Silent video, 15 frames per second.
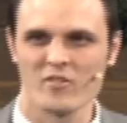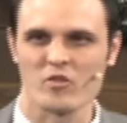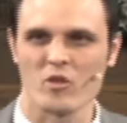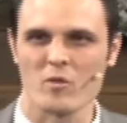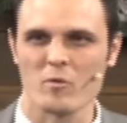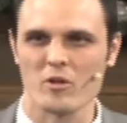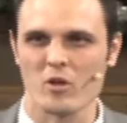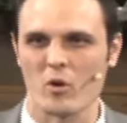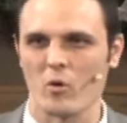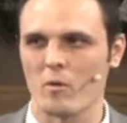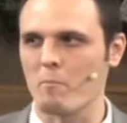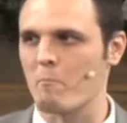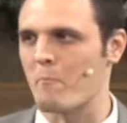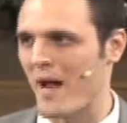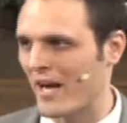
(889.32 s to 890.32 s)
So you would go
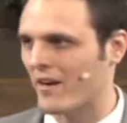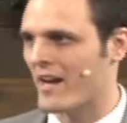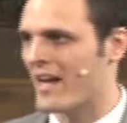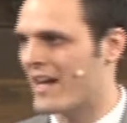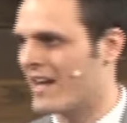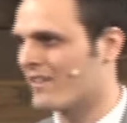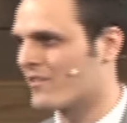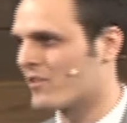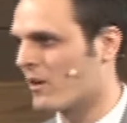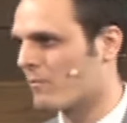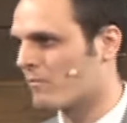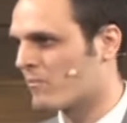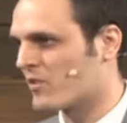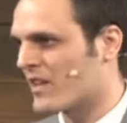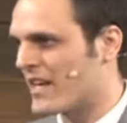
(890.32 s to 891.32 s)
and bury it in
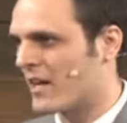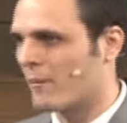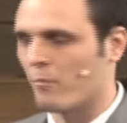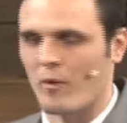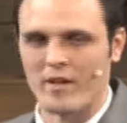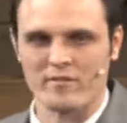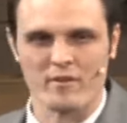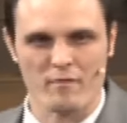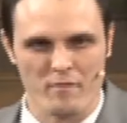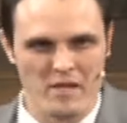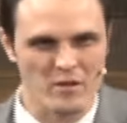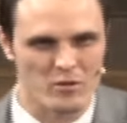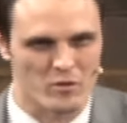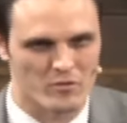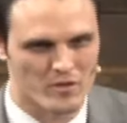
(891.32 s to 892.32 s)
some secure place in the
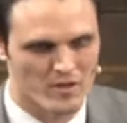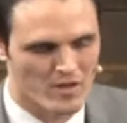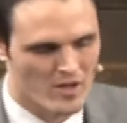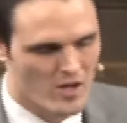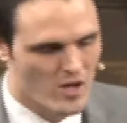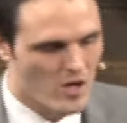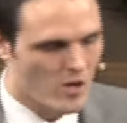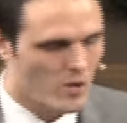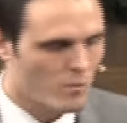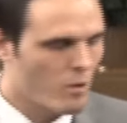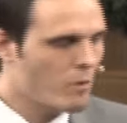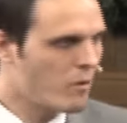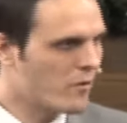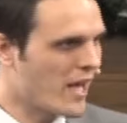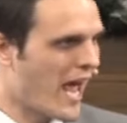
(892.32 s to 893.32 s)
field.
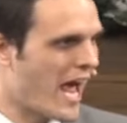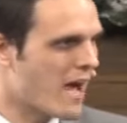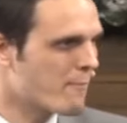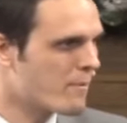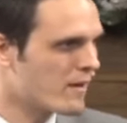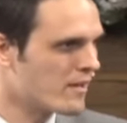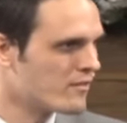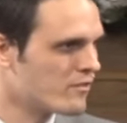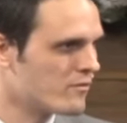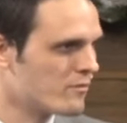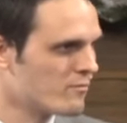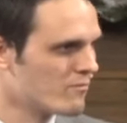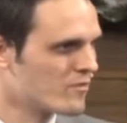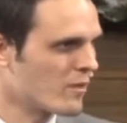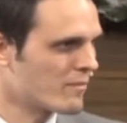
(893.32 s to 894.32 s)
Well, what would happen is
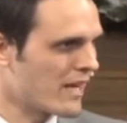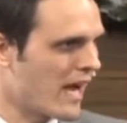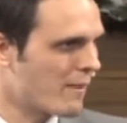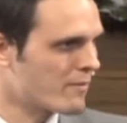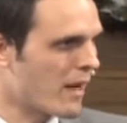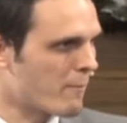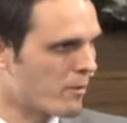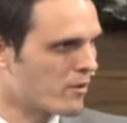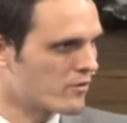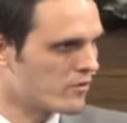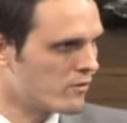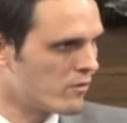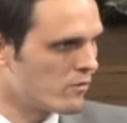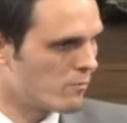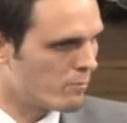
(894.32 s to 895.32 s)
sometimes that
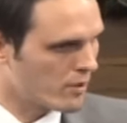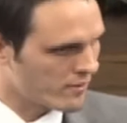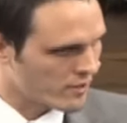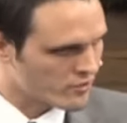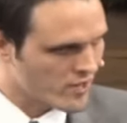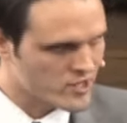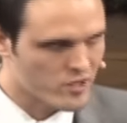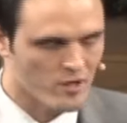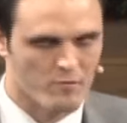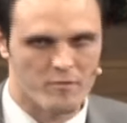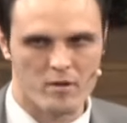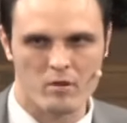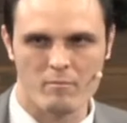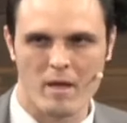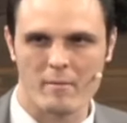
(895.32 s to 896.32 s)
person who put their treasure in the
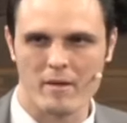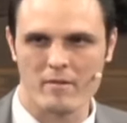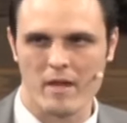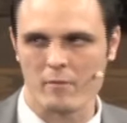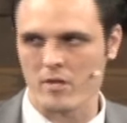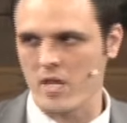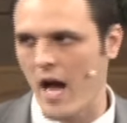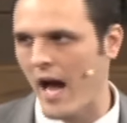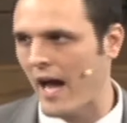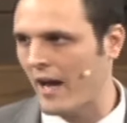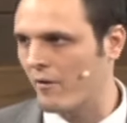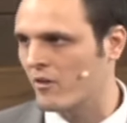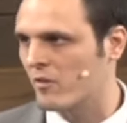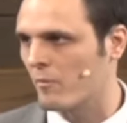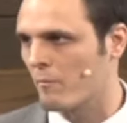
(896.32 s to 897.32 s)
field, maybe they would die
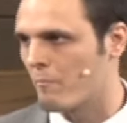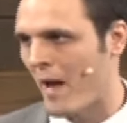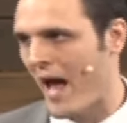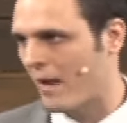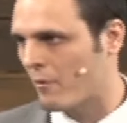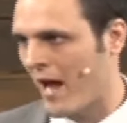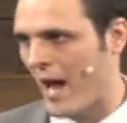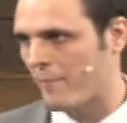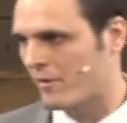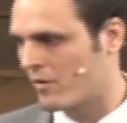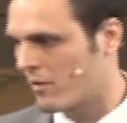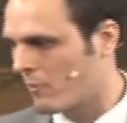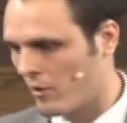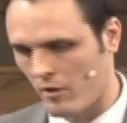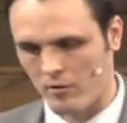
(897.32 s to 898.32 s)
or something bad would happen
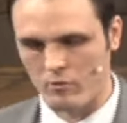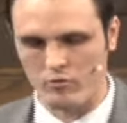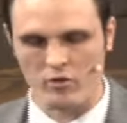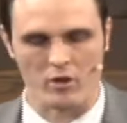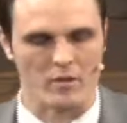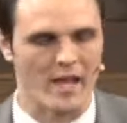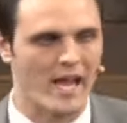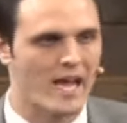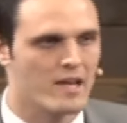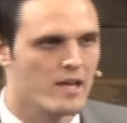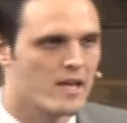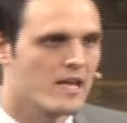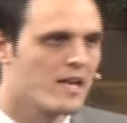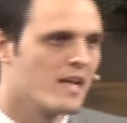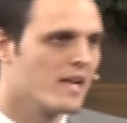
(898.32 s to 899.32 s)
to them or they lose their land.
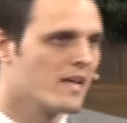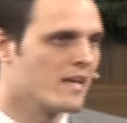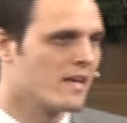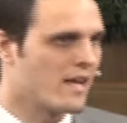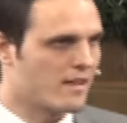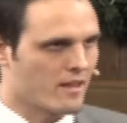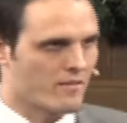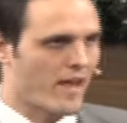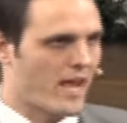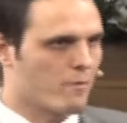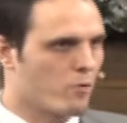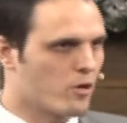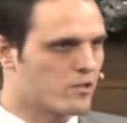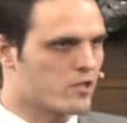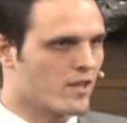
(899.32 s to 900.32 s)
And the
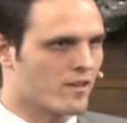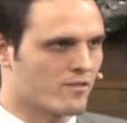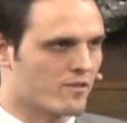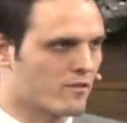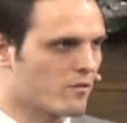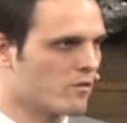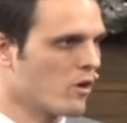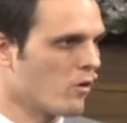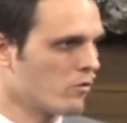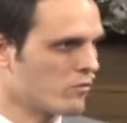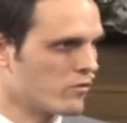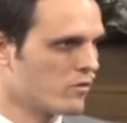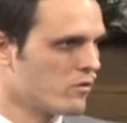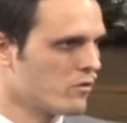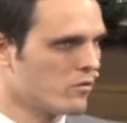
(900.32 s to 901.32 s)
land would just go
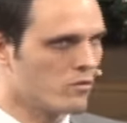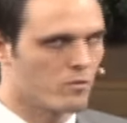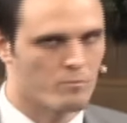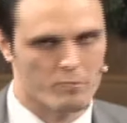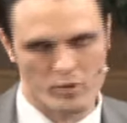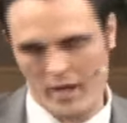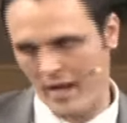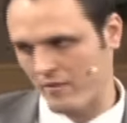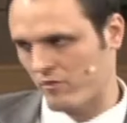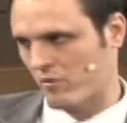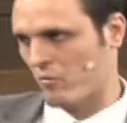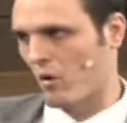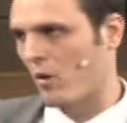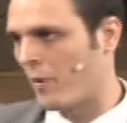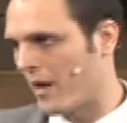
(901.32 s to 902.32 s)
to plants
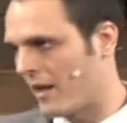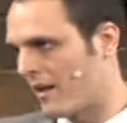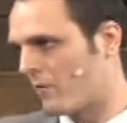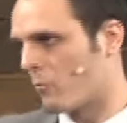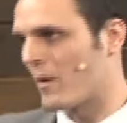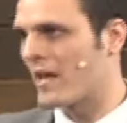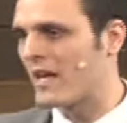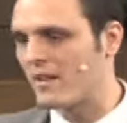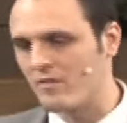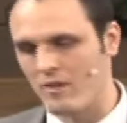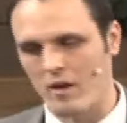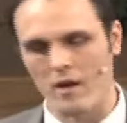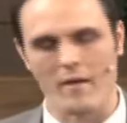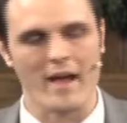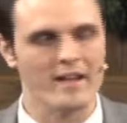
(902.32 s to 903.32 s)
growing and weeds
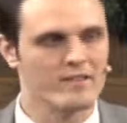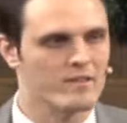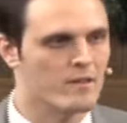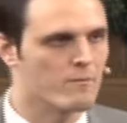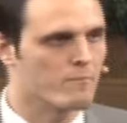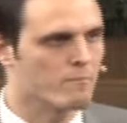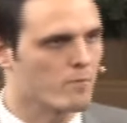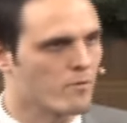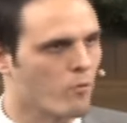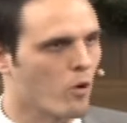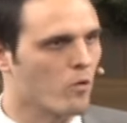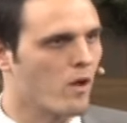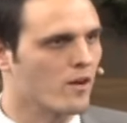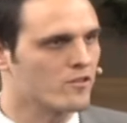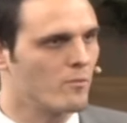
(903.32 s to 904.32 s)
and that. And then
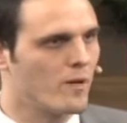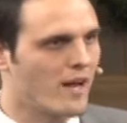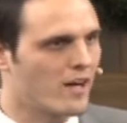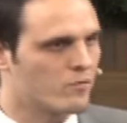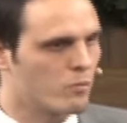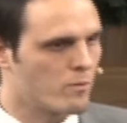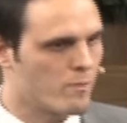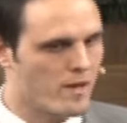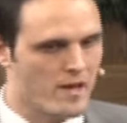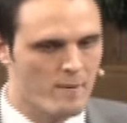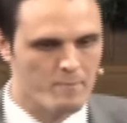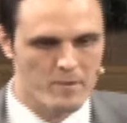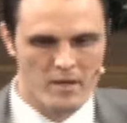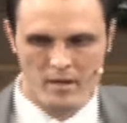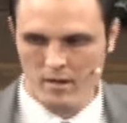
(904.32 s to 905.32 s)
before long, somebody else would
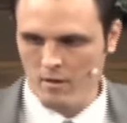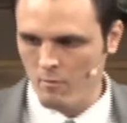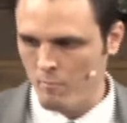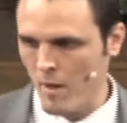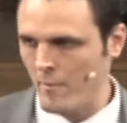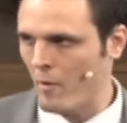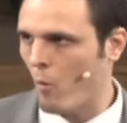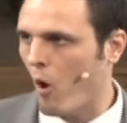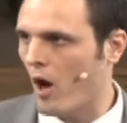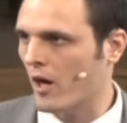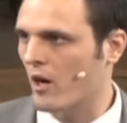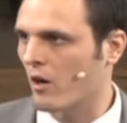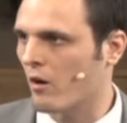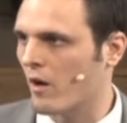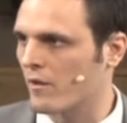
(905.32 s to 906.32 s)
be maybe
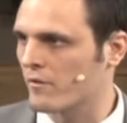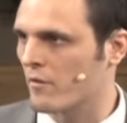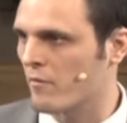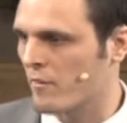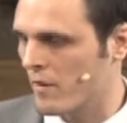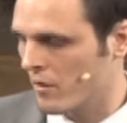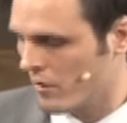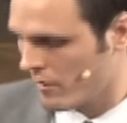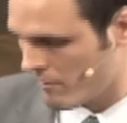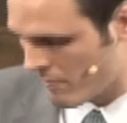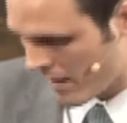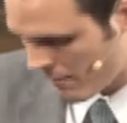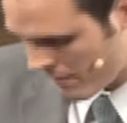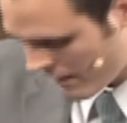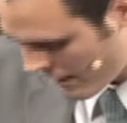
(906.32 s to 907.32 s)
walking across the field and
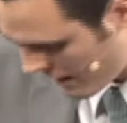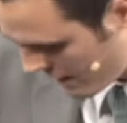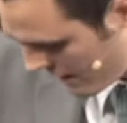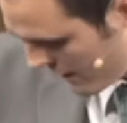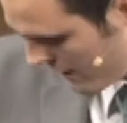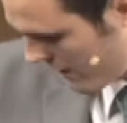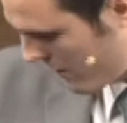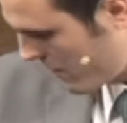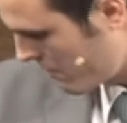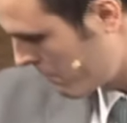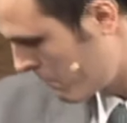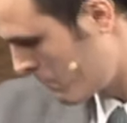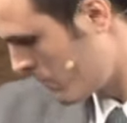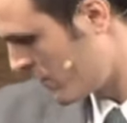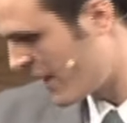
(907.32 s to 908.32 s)
maybe
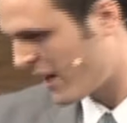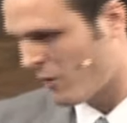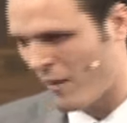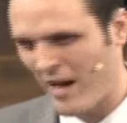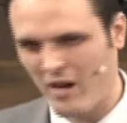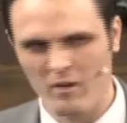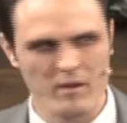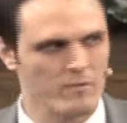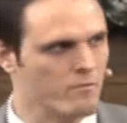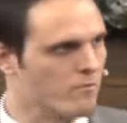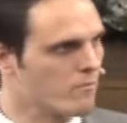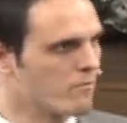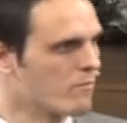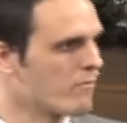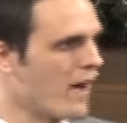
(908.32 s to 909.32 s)
dig around and
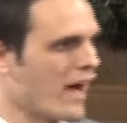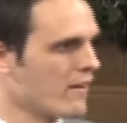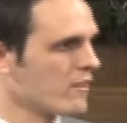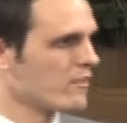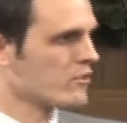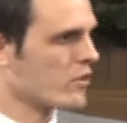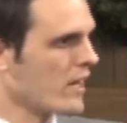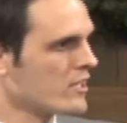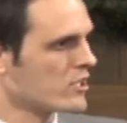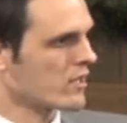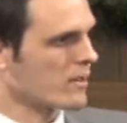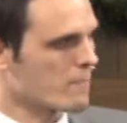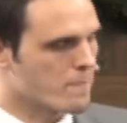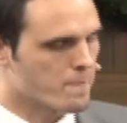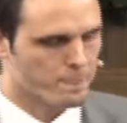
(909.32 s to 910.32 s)
find there's a treasure.
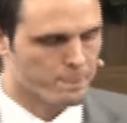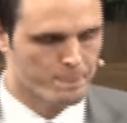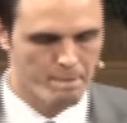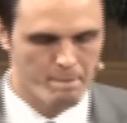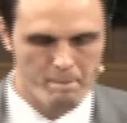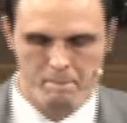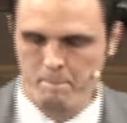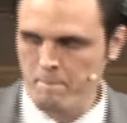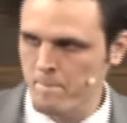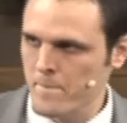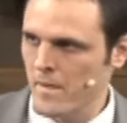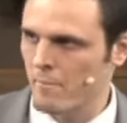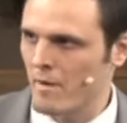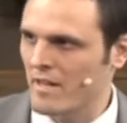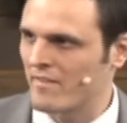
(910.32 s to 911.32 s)

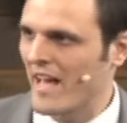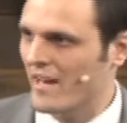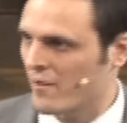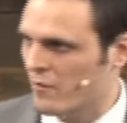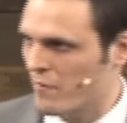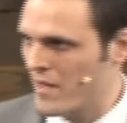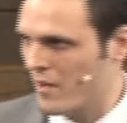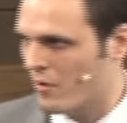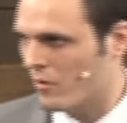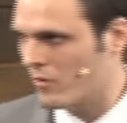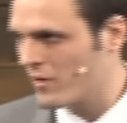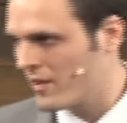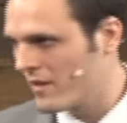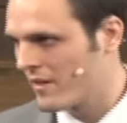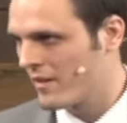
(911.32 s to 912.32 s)
But it's not his
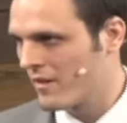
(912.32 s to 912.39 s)
field.